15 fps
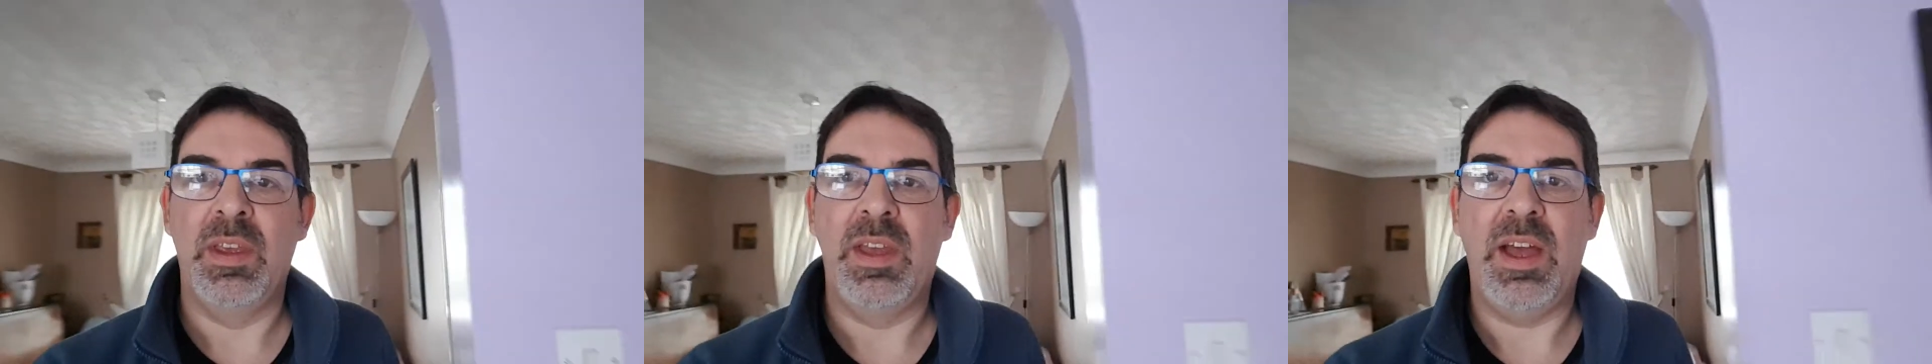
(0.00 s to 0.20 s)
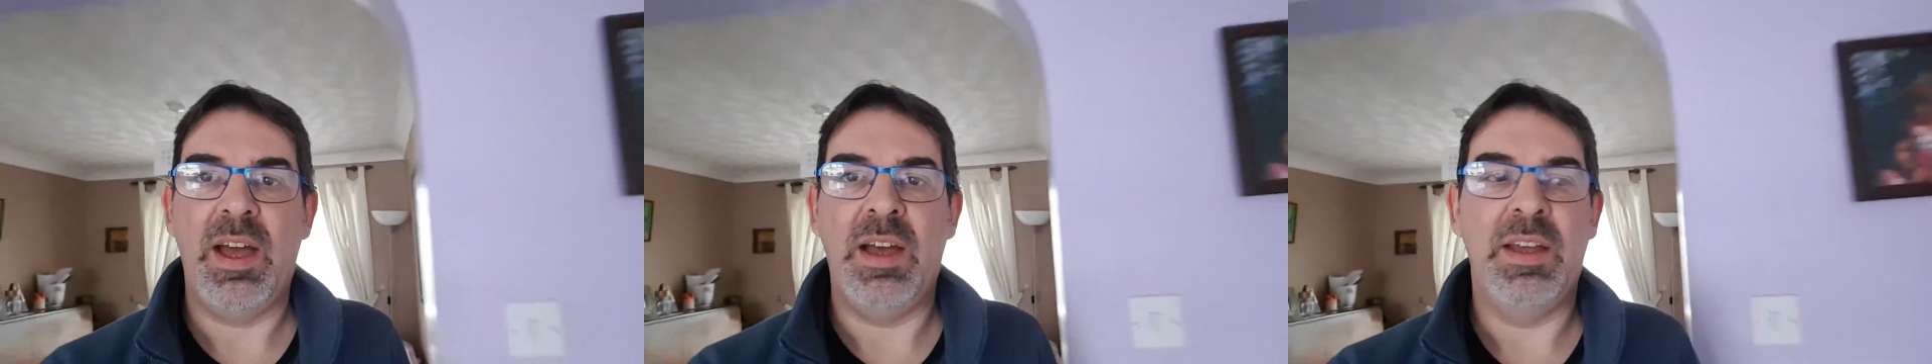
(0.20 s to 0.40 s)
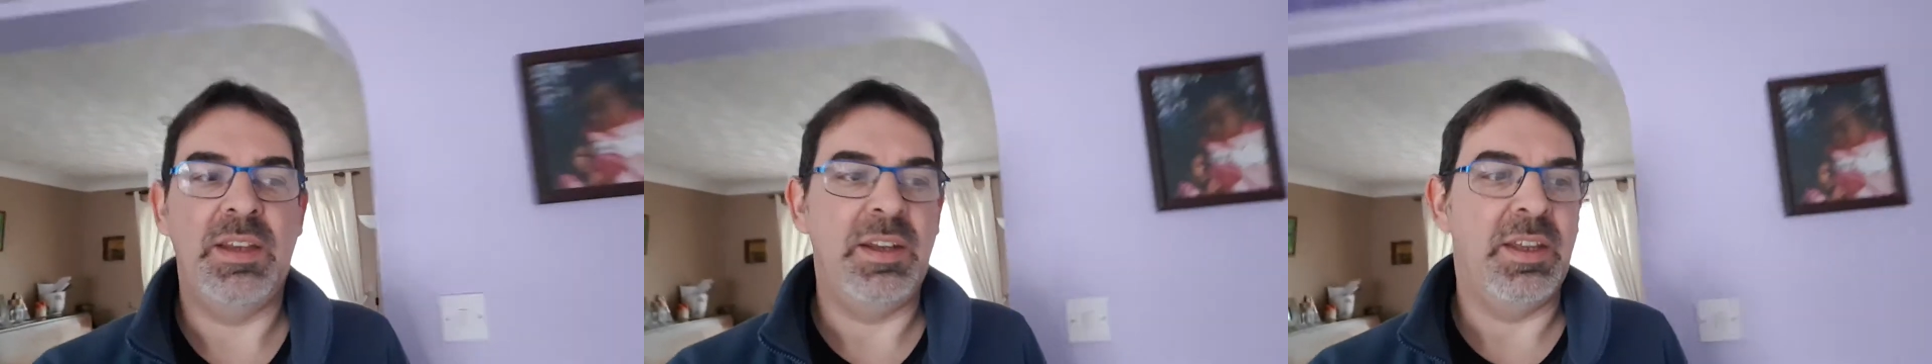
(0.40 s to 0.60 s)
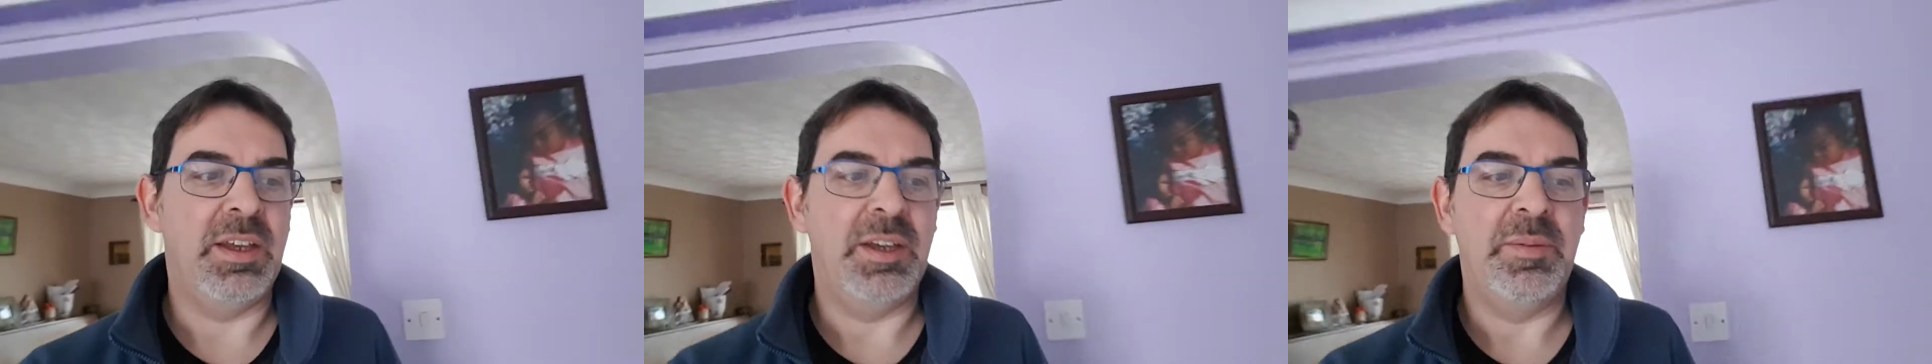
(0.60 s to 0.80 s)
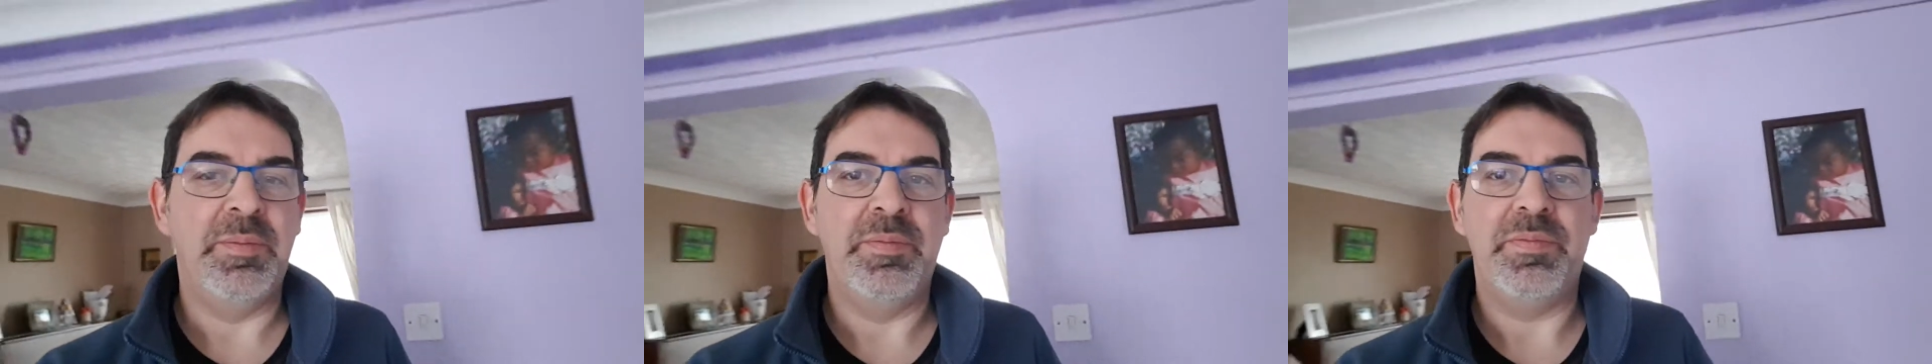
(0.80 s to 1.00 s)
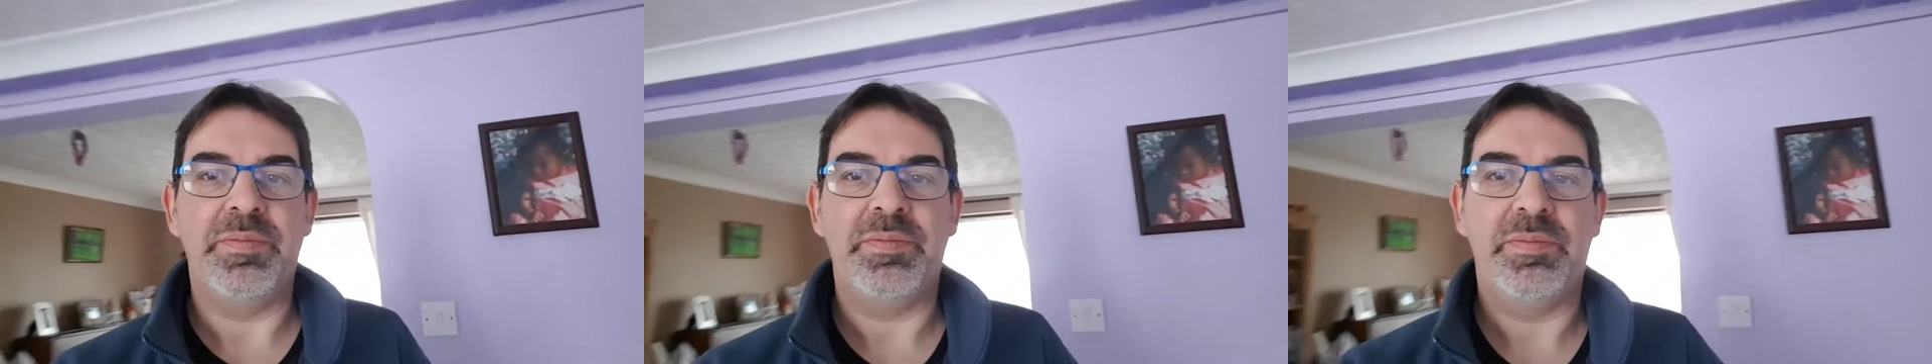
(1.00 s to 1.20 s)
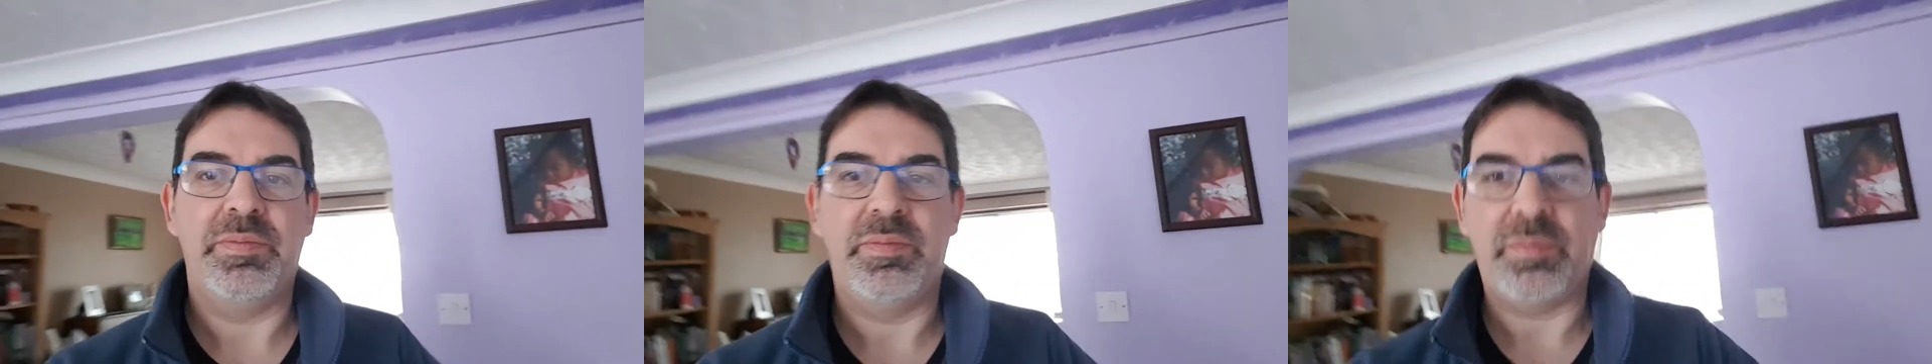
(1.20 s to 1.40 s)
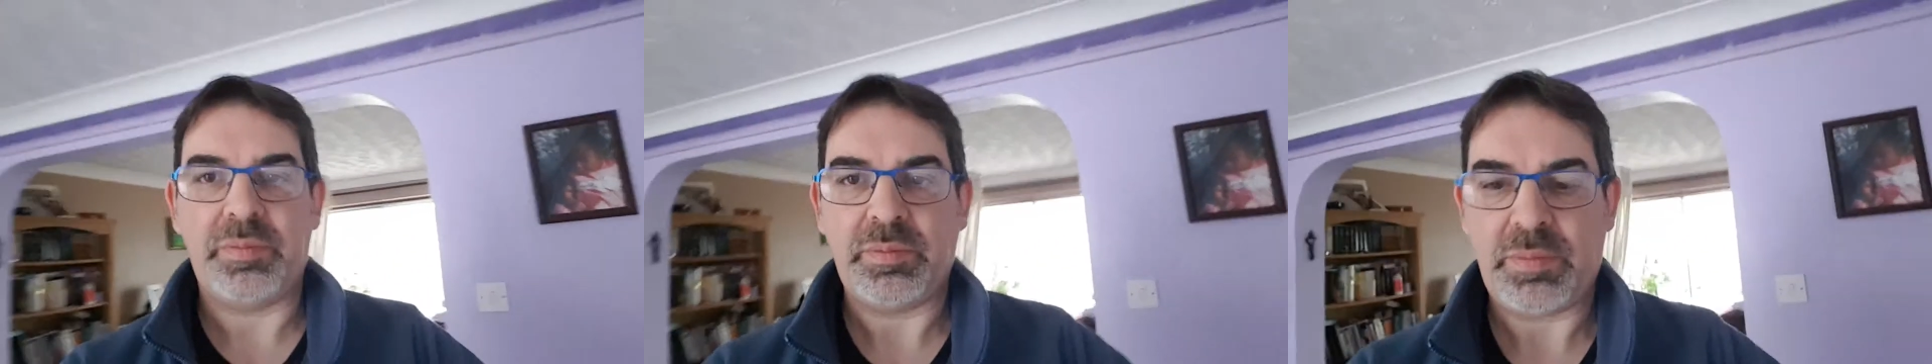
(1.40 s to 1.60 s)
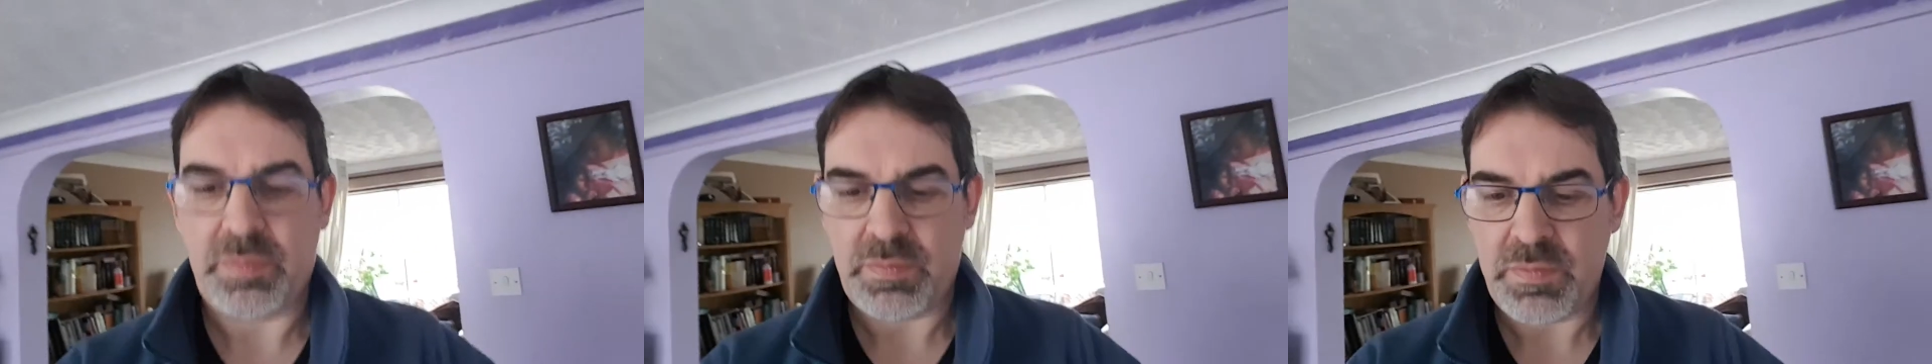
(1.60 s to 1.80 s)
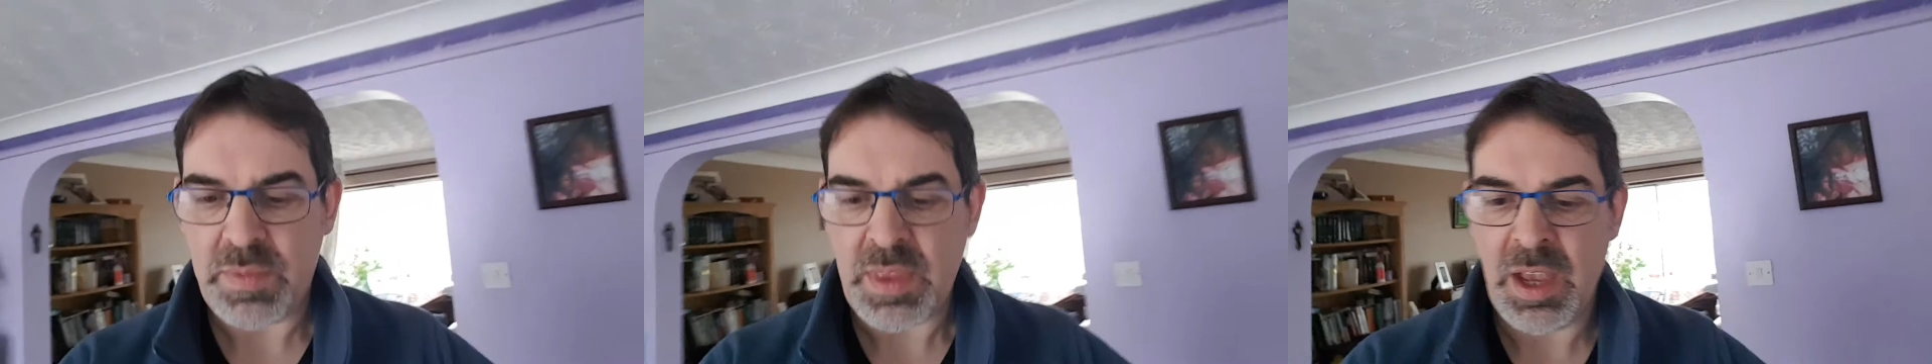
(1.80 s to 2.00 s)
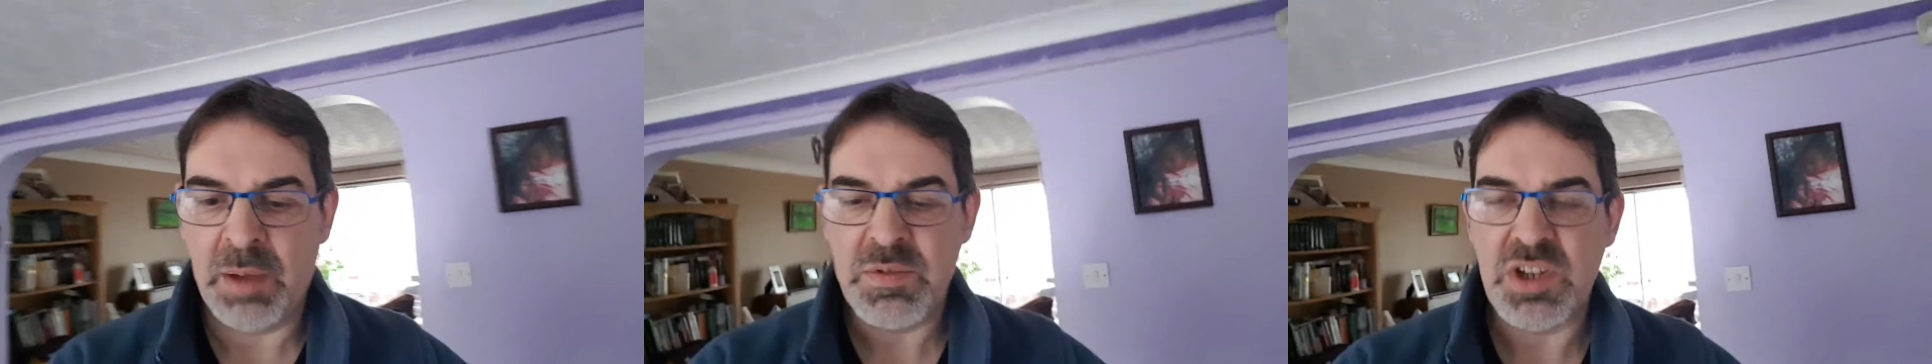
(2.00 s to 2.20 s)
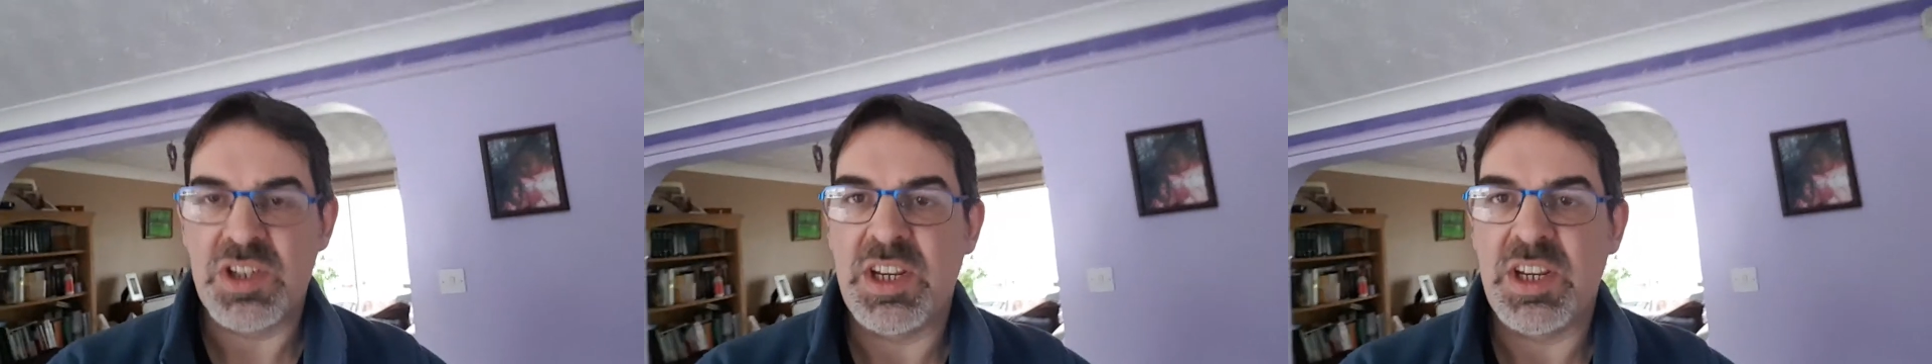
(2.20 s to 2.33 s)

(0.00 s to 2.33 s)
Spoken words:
And I'm just